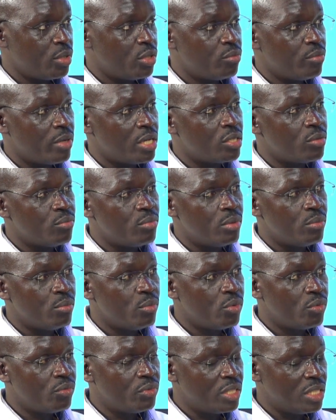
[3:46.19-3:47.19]
It must be
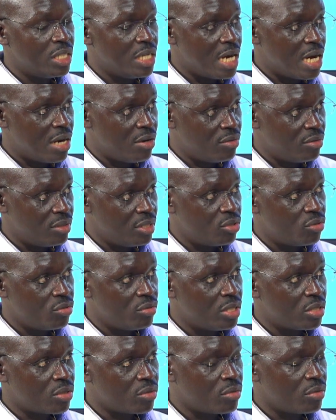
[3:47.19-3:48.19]
moved down into
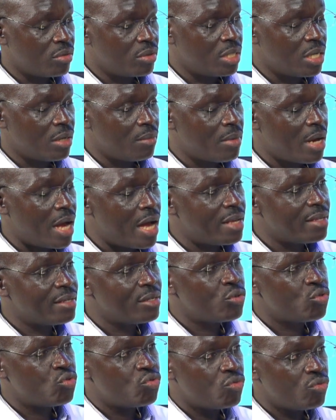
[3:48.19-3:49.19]
the scrotum
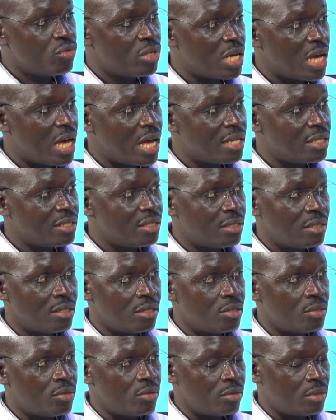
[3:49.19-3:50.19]
as soon as it
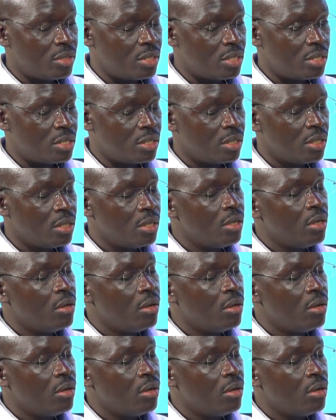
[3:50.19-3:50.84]
is noticed.